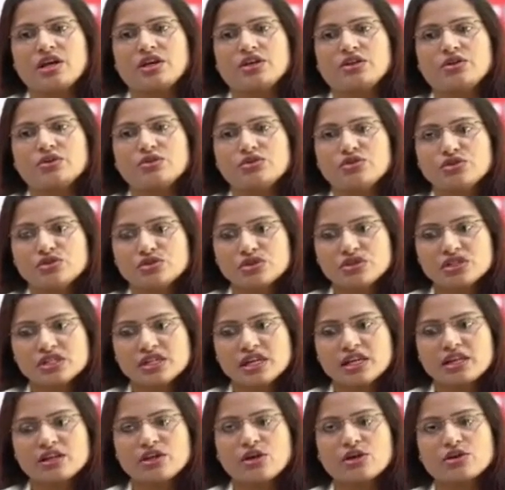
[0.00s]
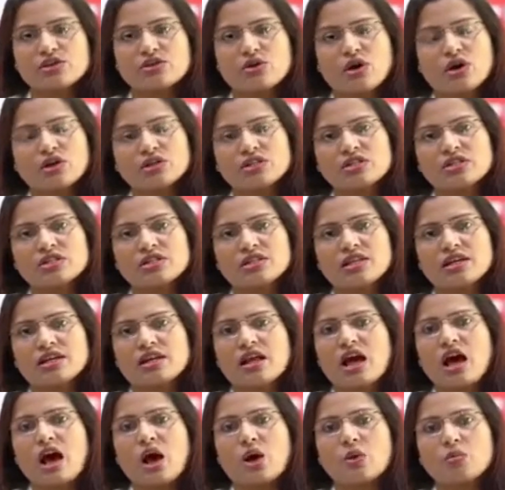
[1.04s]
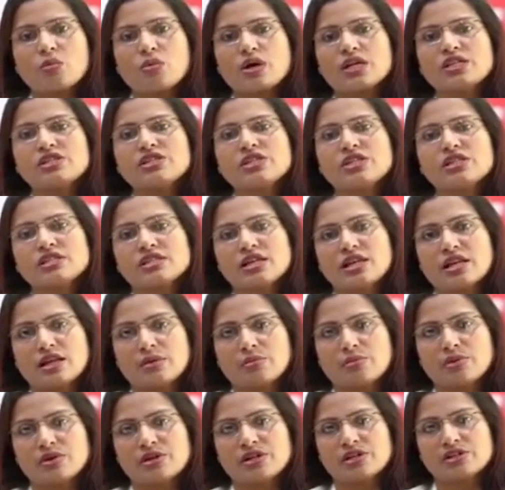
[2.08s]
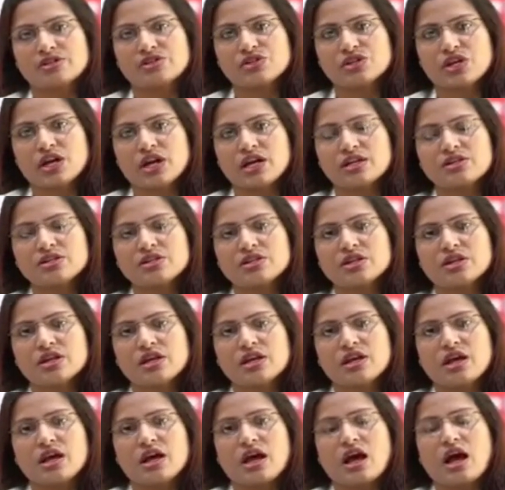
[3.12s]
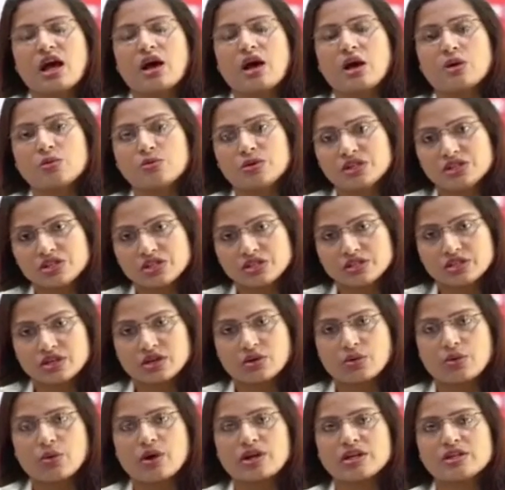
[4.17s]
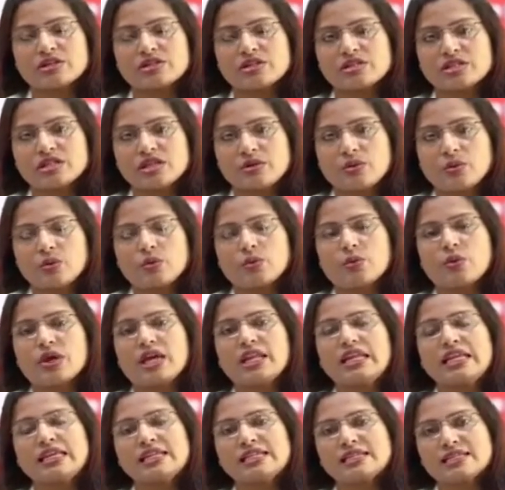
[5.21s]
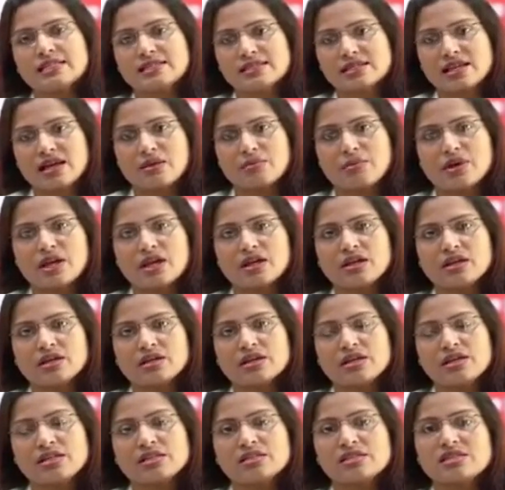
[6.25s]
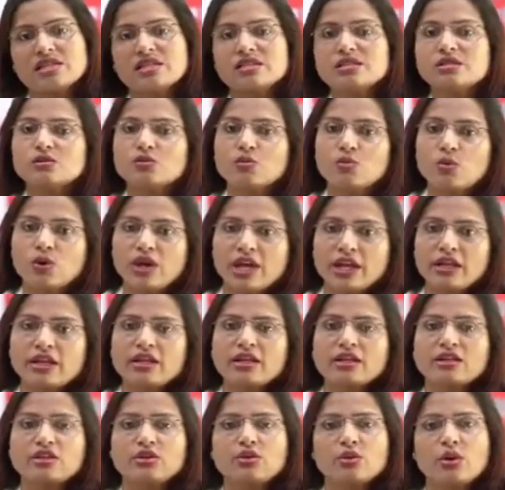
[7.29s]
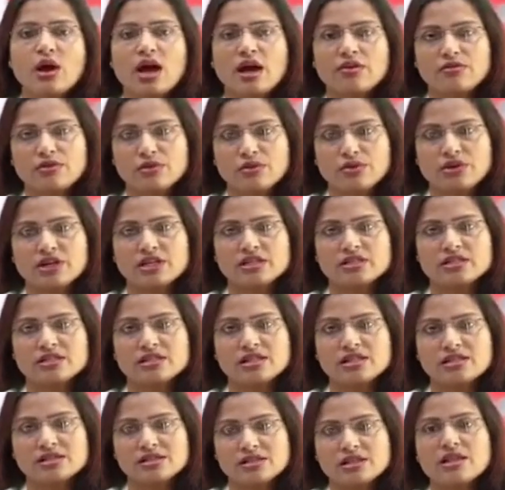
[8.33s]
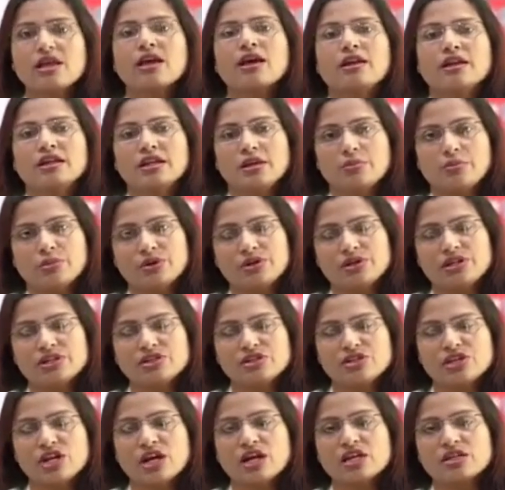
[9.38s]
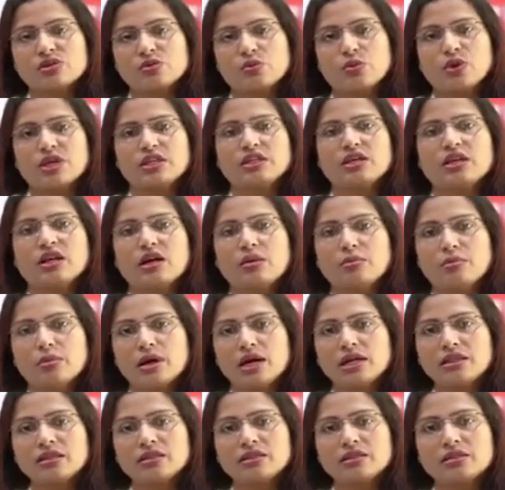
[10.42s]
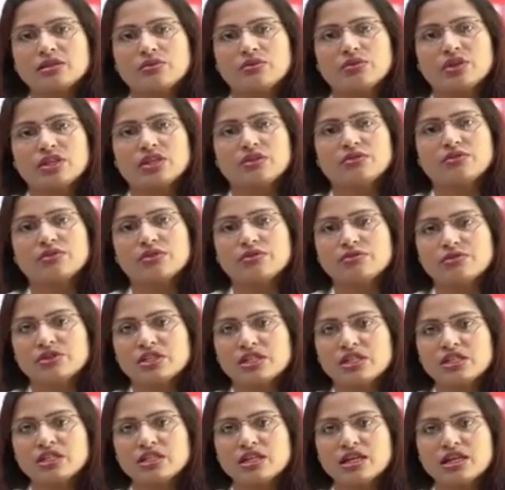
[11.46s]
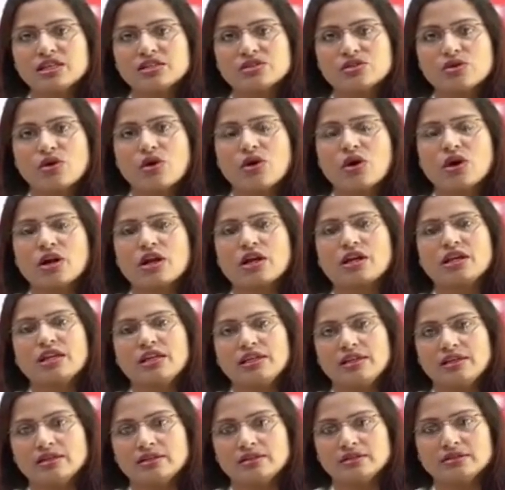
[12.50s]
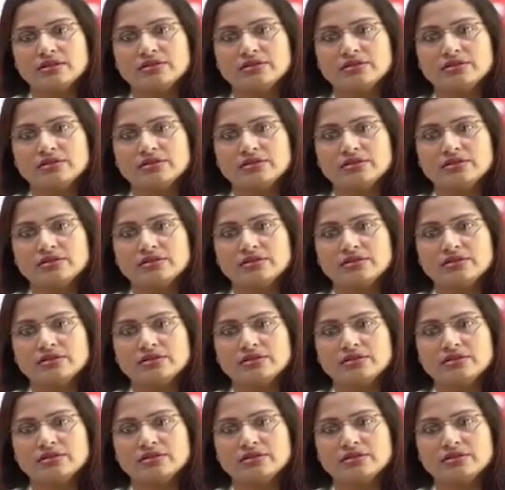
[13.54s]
you should tell your doctor that how much is a nipple discharge, how much is the quantity, when it is coming, since when you have noticed this nipple discharge, whether a month, whether 15 days or a year.